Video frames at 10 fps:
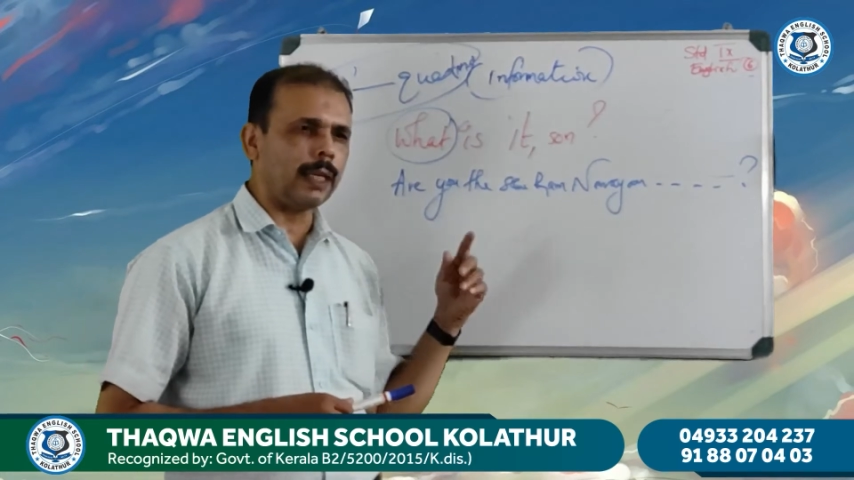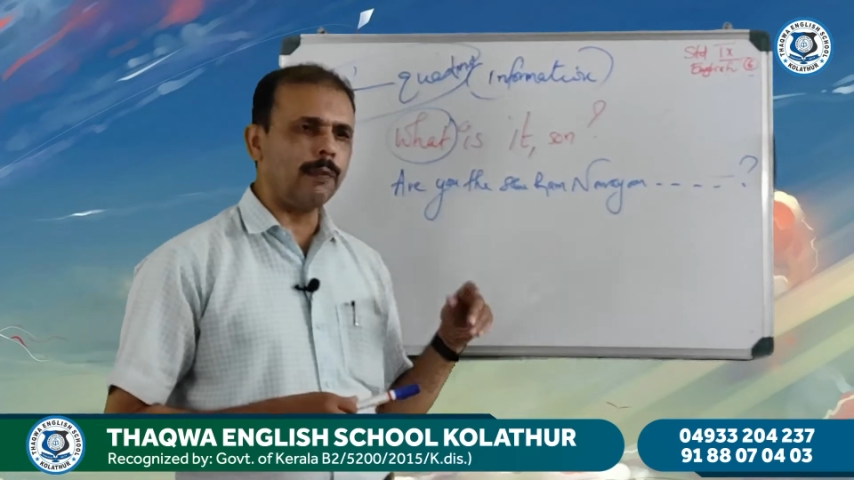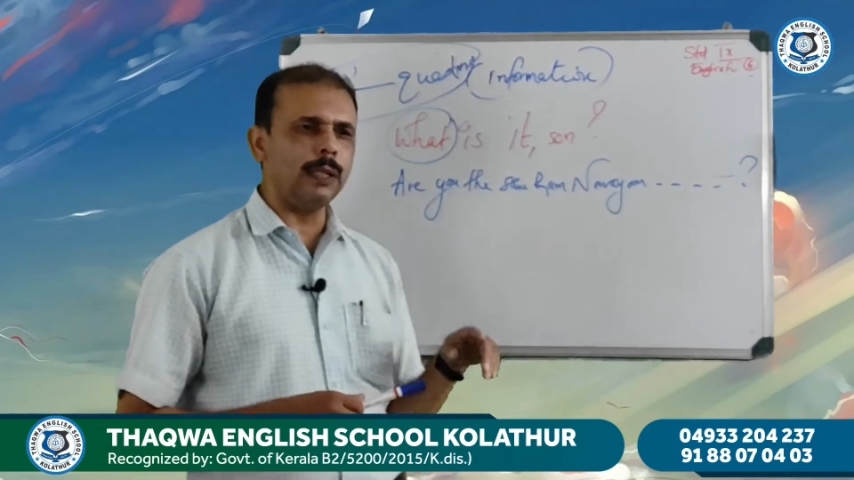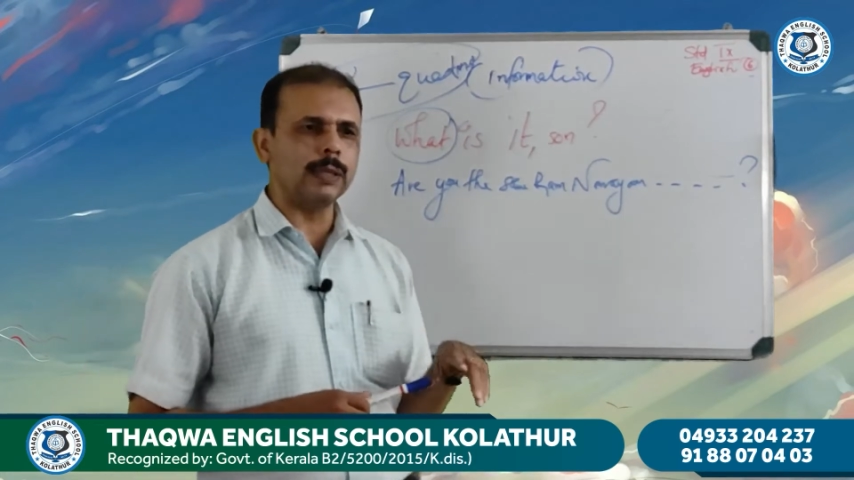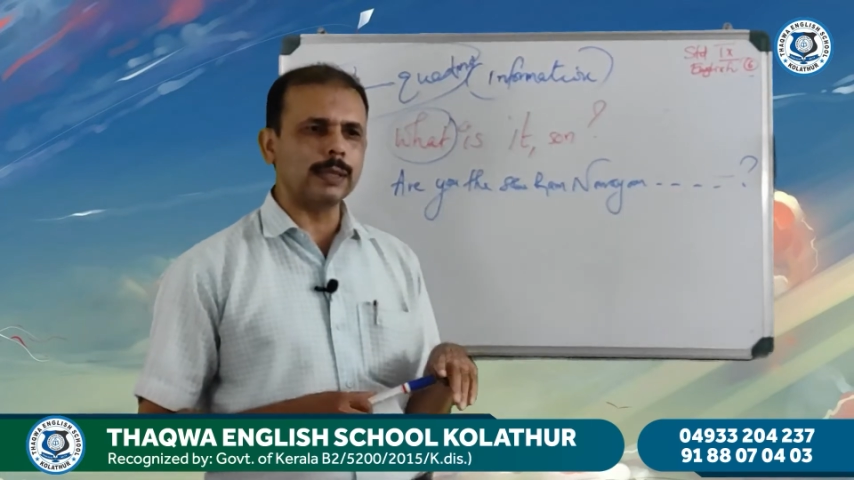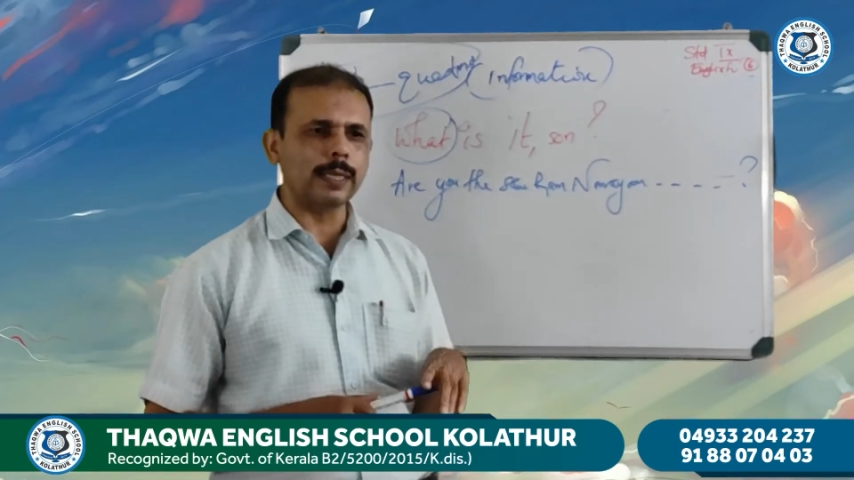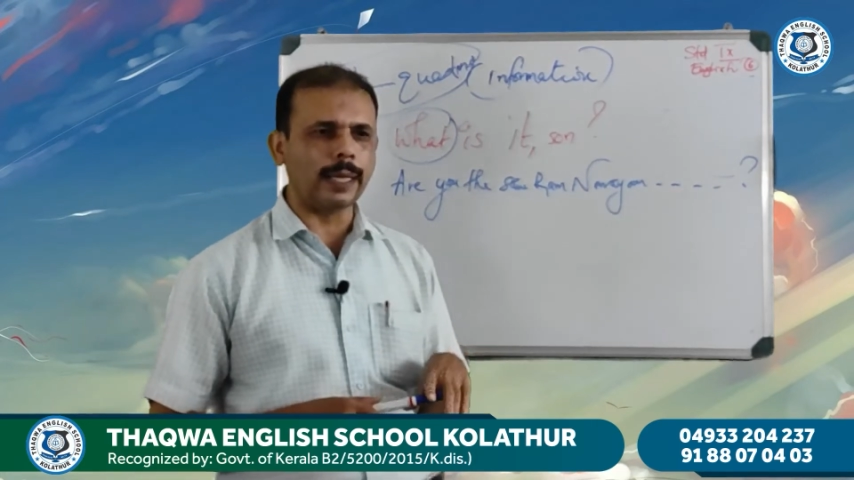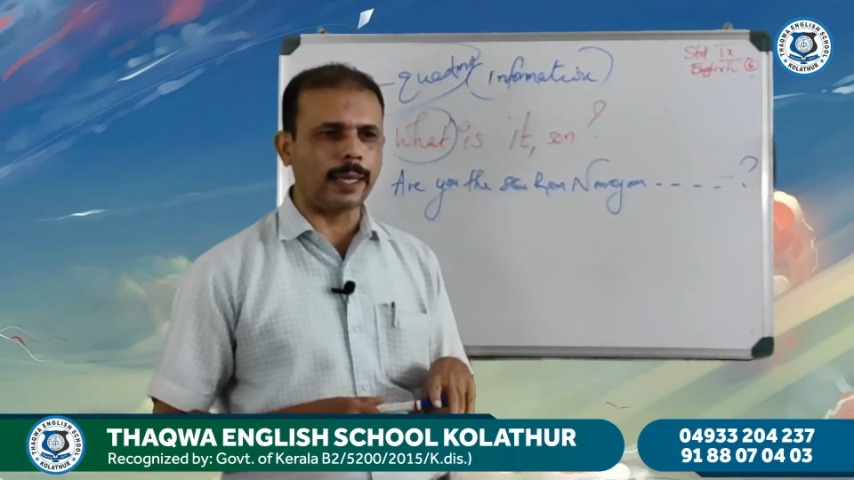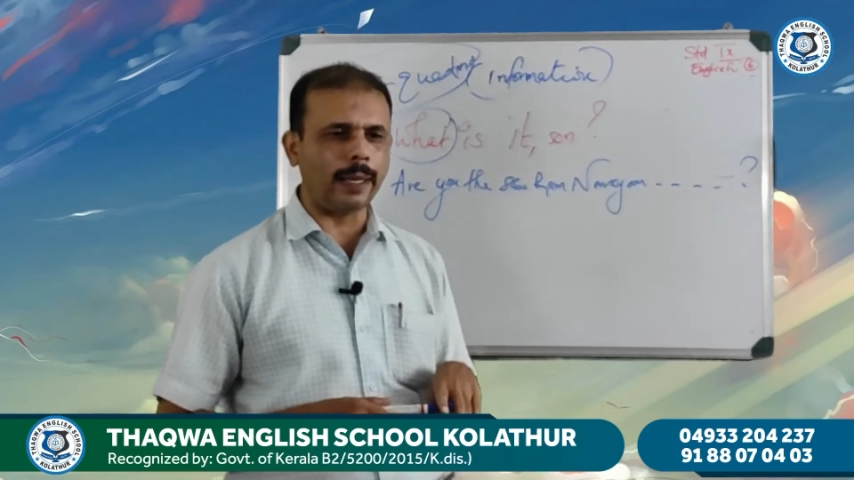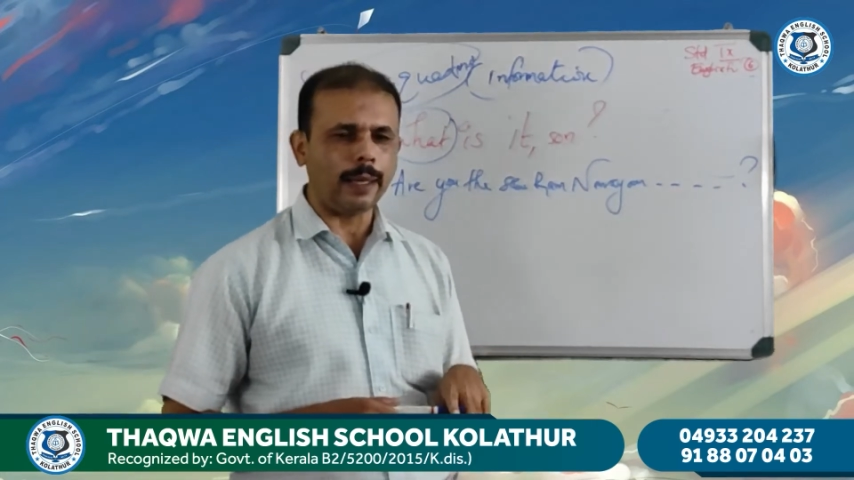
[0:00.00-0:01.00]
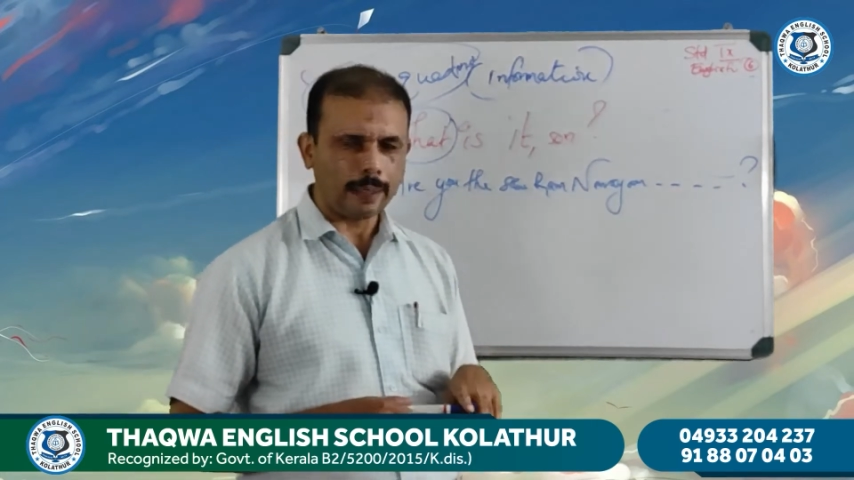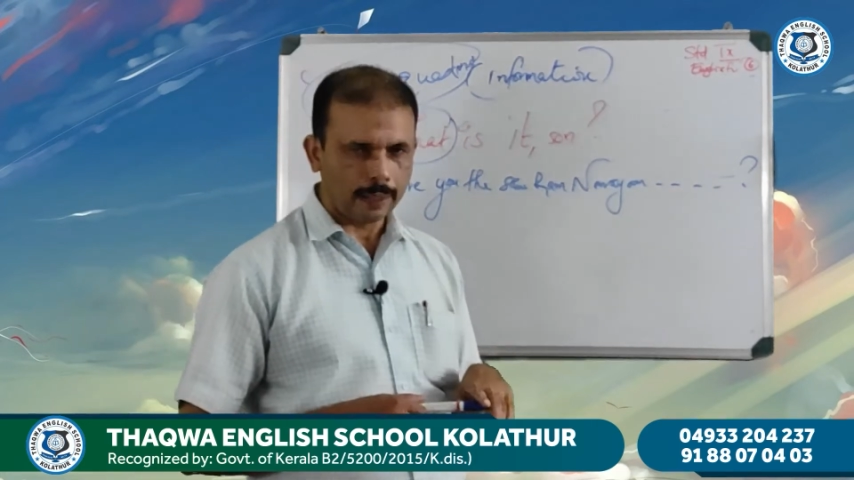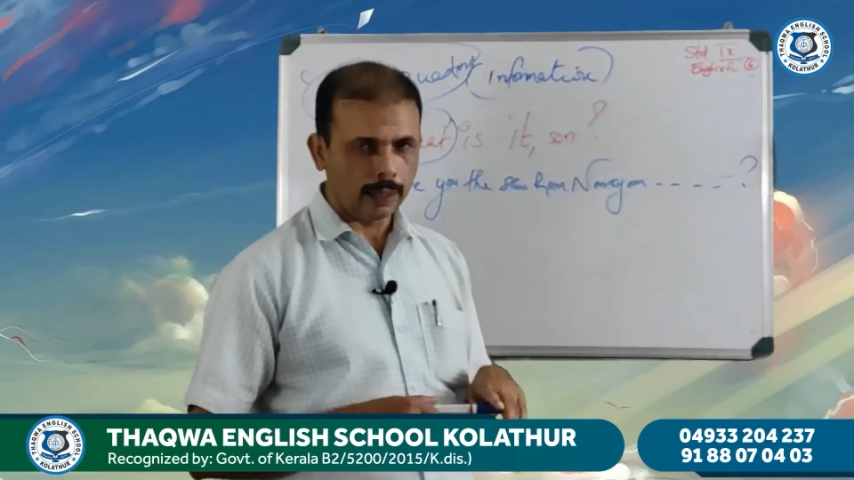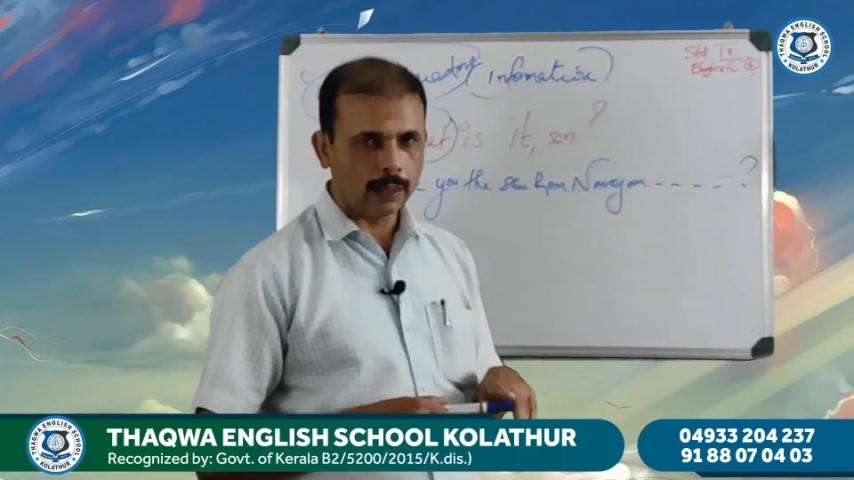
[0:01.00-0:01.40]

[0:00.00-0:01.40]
he will say